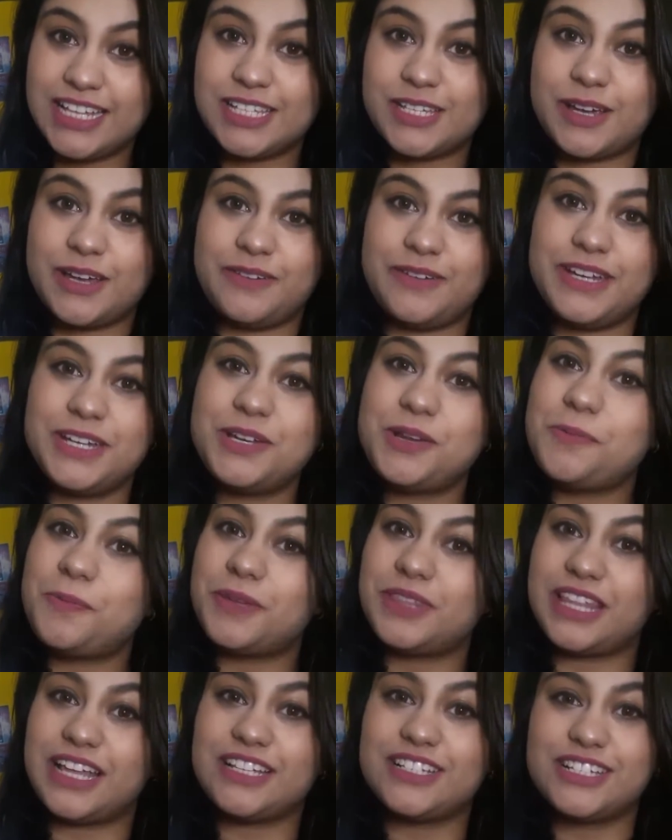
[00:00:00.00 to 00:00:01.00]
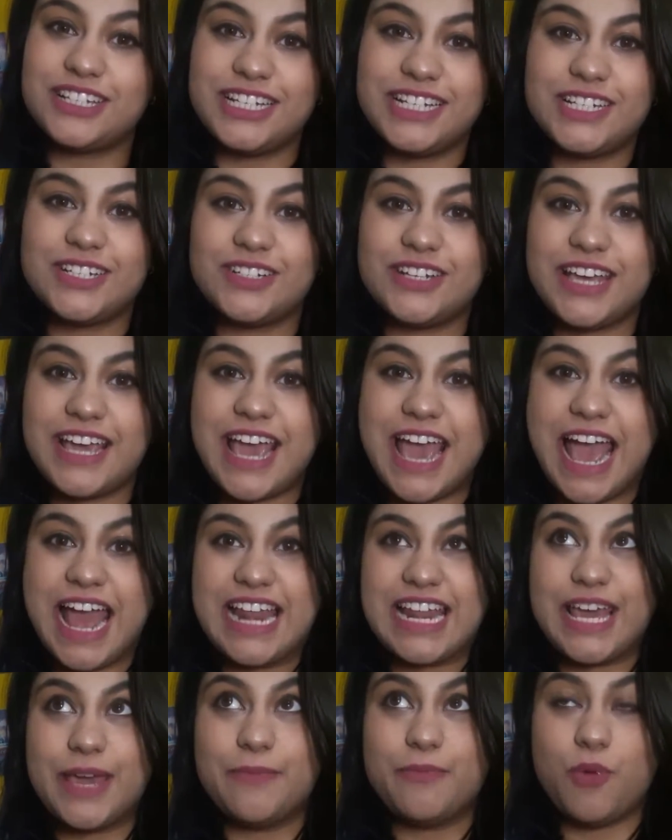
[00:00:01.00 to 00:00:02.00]
So I went to Patanjali today
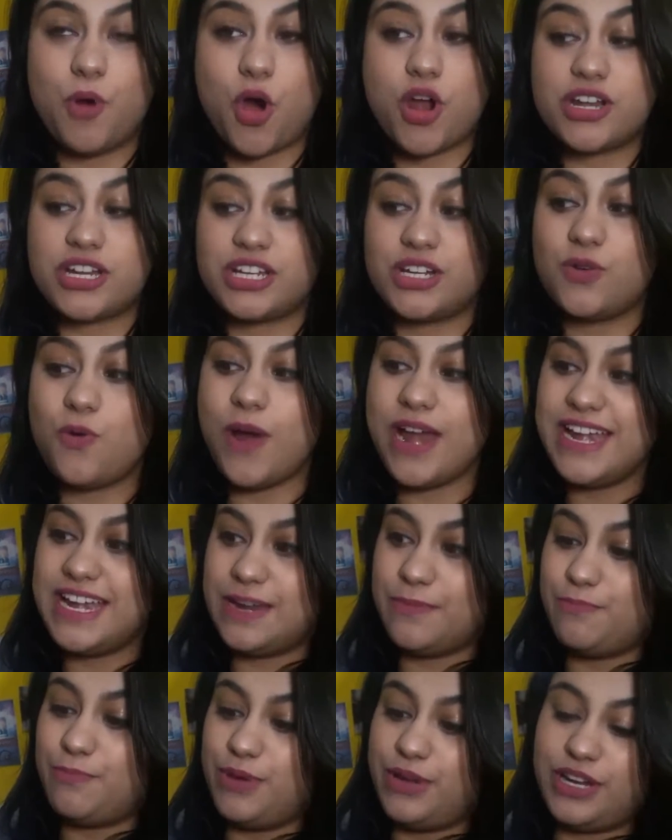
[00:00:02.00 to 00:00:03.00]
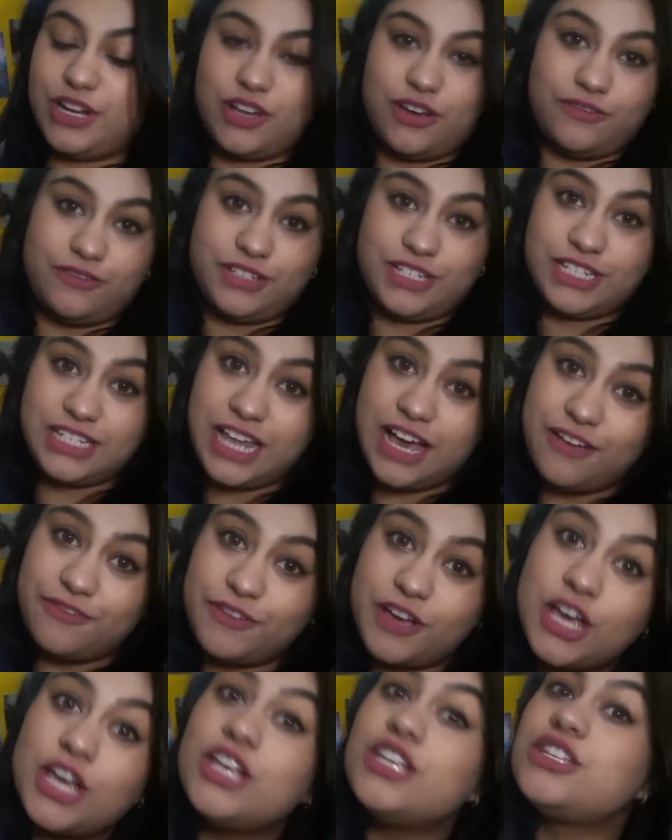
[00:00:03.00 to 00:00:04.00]
and I bought quite a bit of
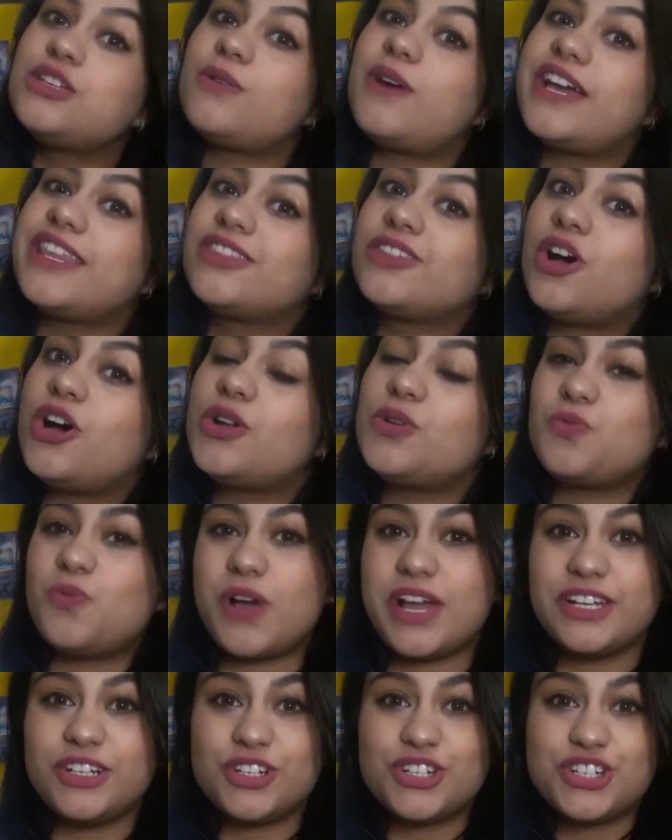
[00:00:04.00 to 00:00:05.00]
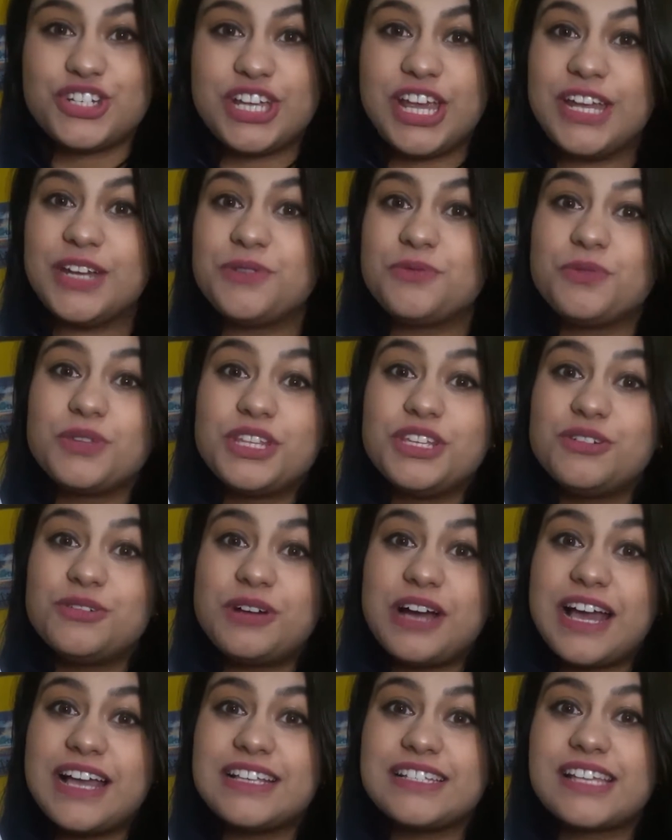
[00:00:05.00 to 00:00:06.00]
stuff, so I thought why not share it with
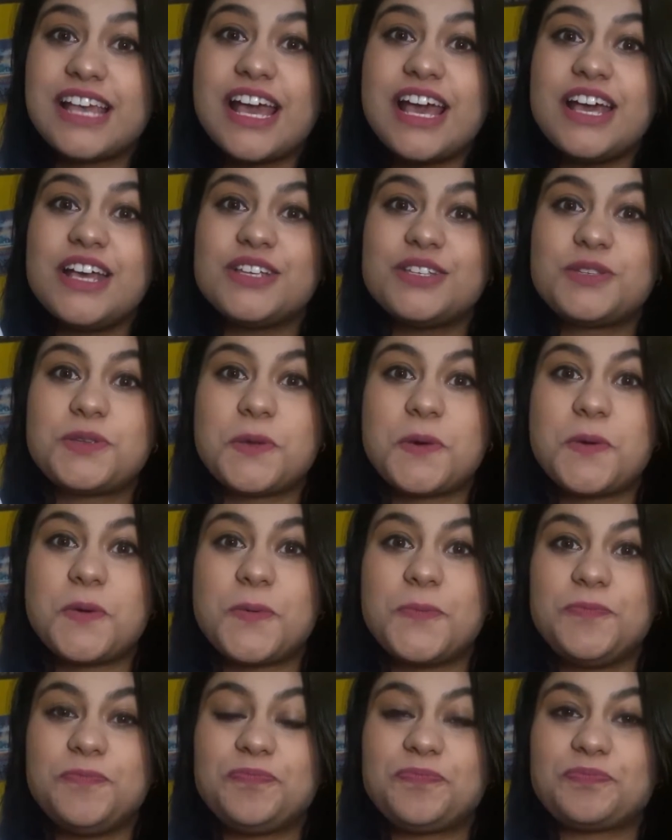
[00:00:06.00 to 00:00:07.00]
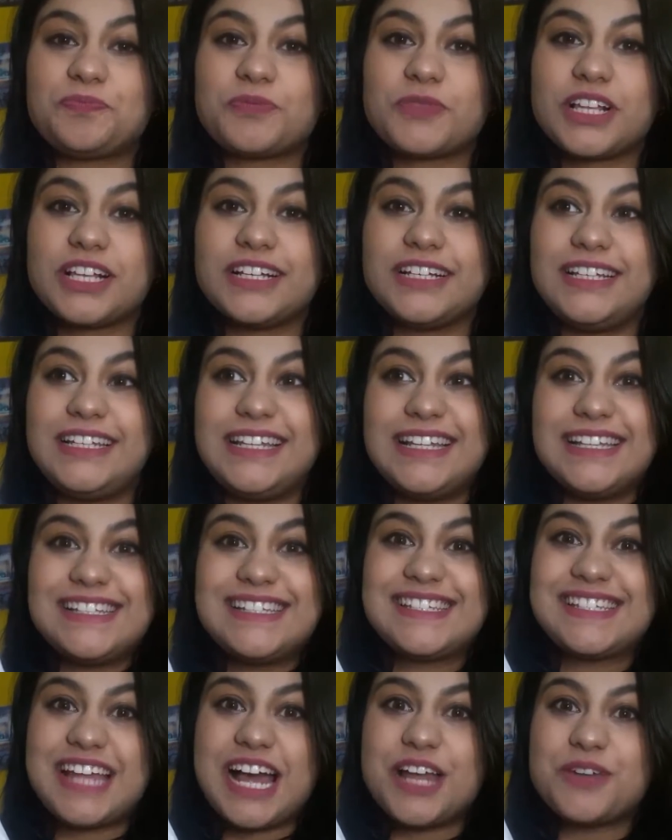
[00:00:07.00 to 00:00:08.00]
you guys. So
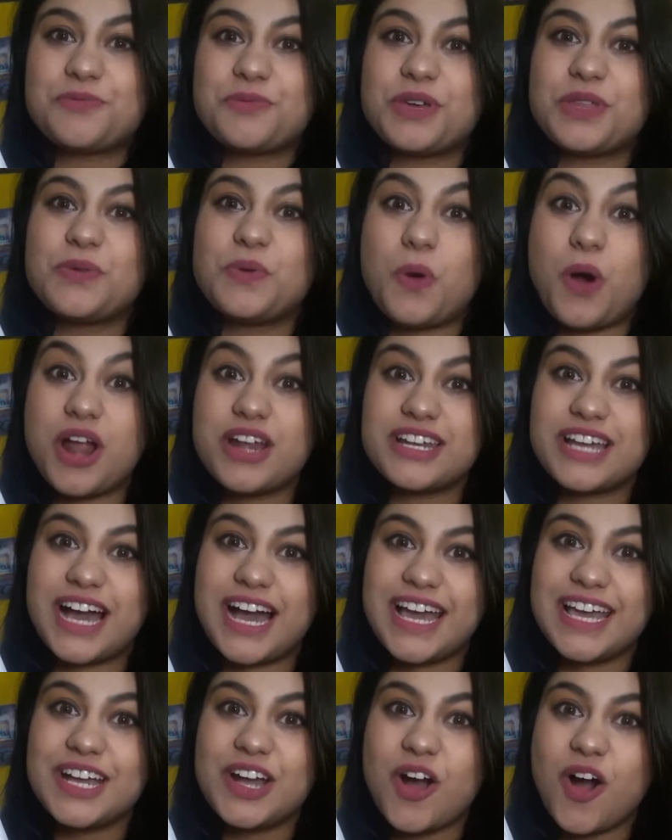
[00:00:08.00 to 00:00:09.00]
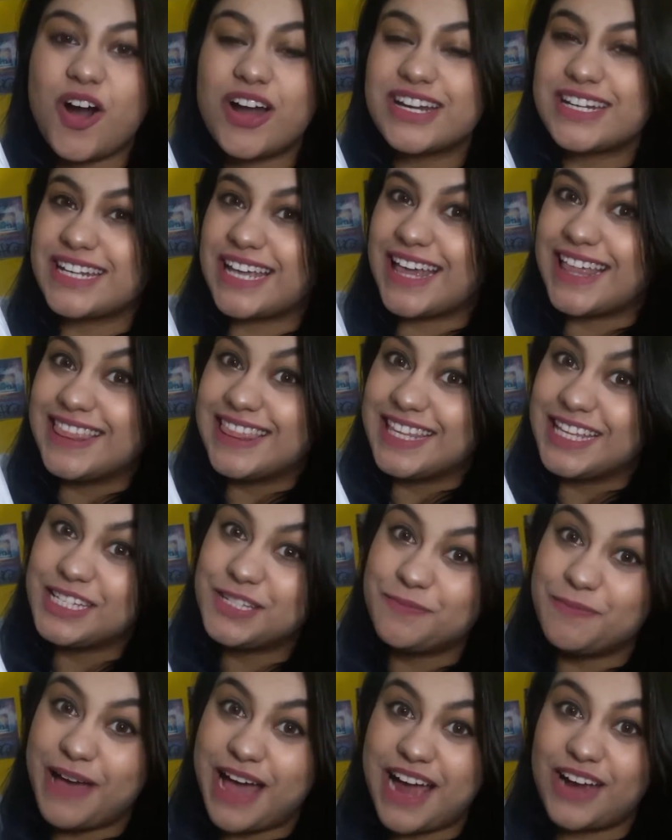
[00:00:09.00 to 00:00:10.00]
let's start with what I got in
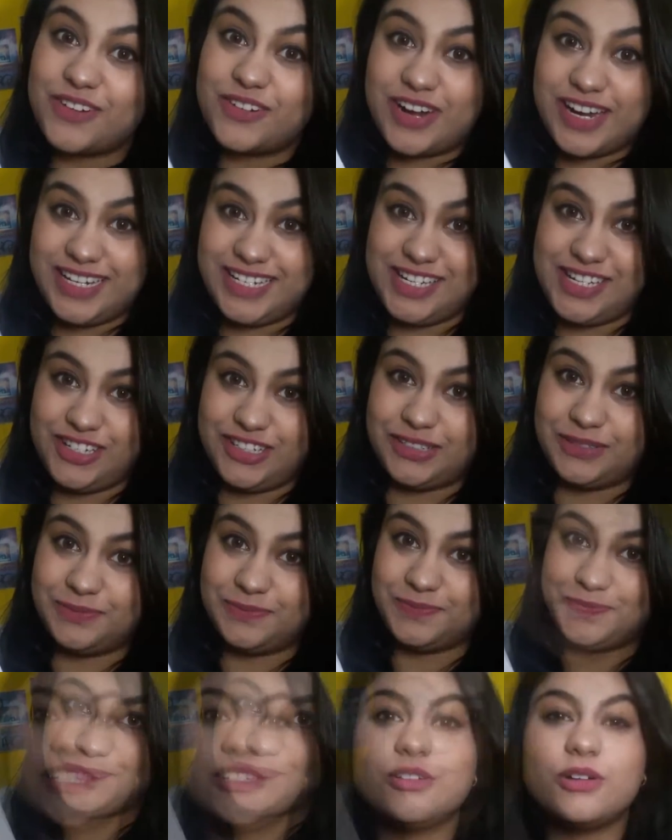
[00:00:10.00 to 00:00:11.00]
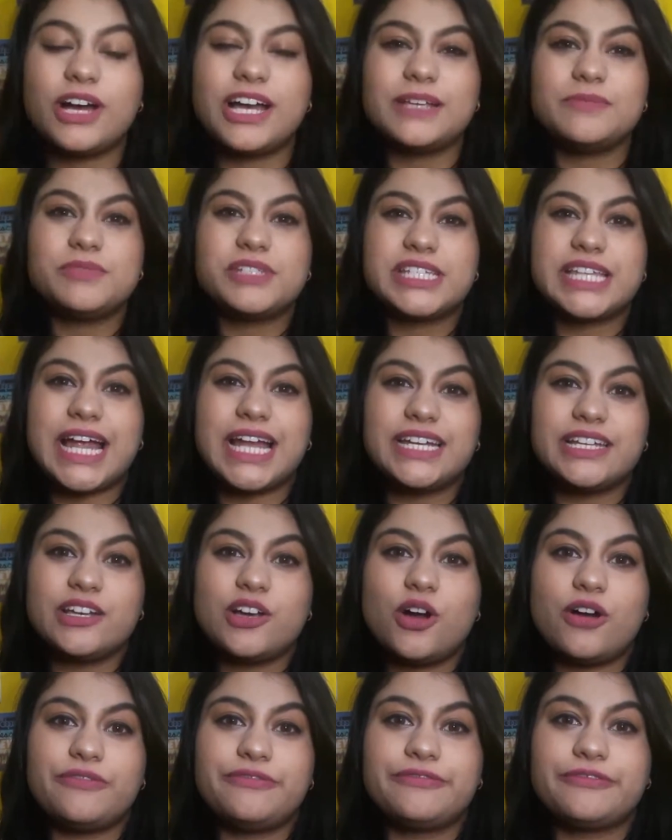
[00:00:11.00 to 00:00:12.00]
this bag right here. So I'm
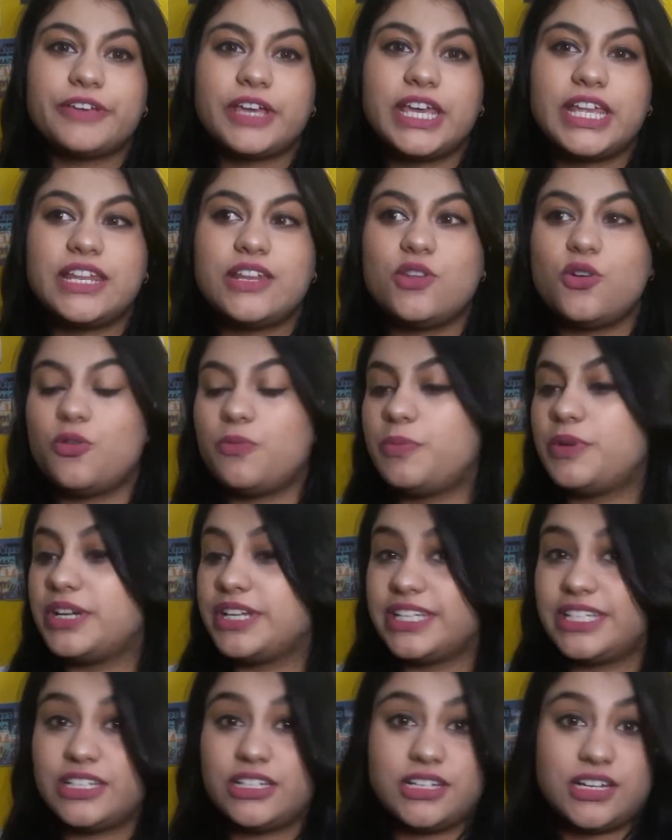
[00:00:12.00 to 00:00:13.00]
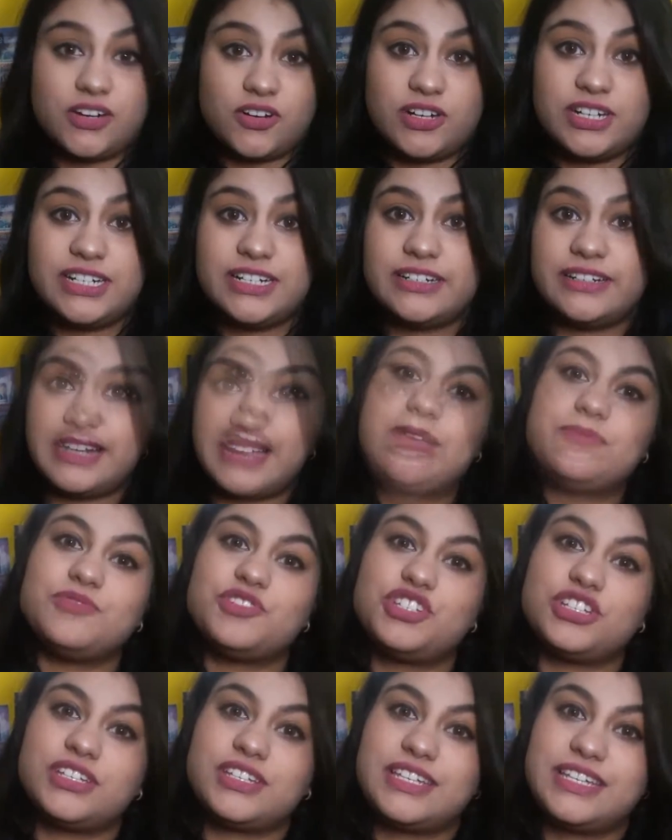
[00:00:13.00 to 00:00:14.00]
starting off in no particular order.
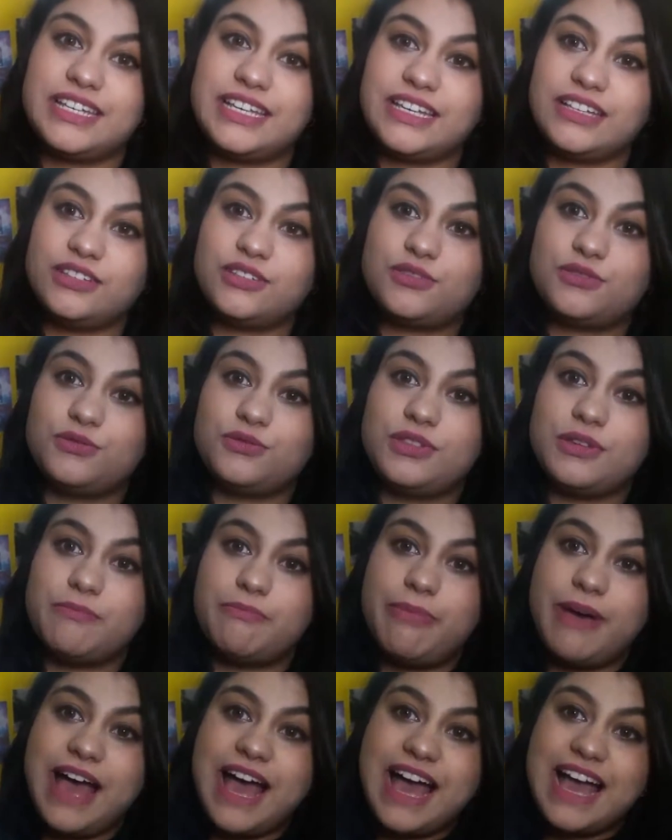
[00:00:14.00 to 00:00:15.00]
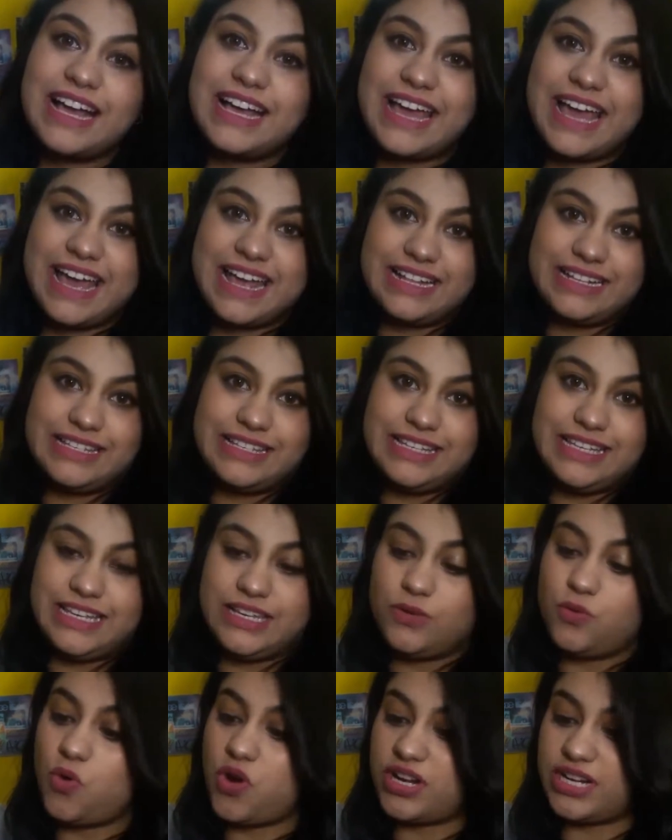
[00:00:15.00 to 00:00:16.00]
I'm just digging through the bag and
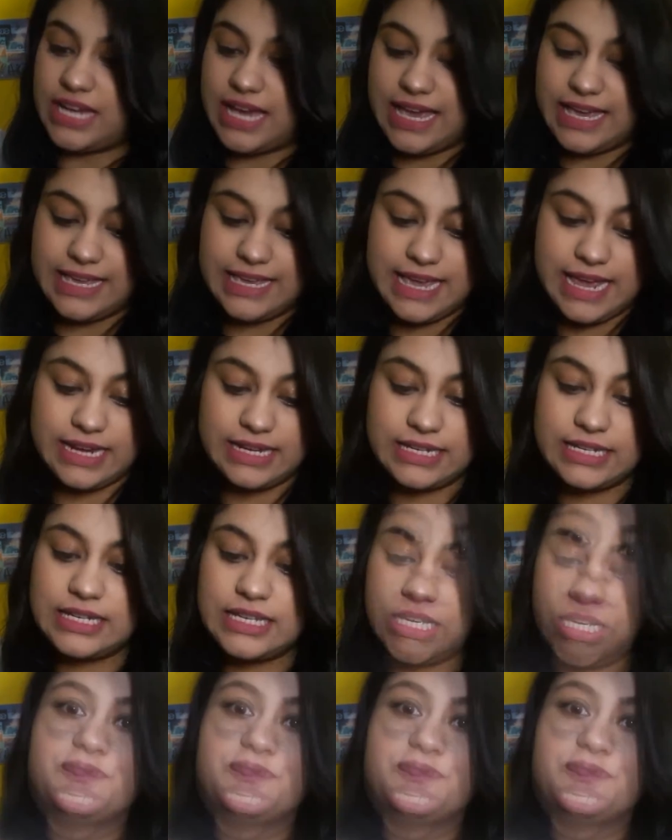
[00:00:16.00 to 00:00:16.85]
seeing what I get.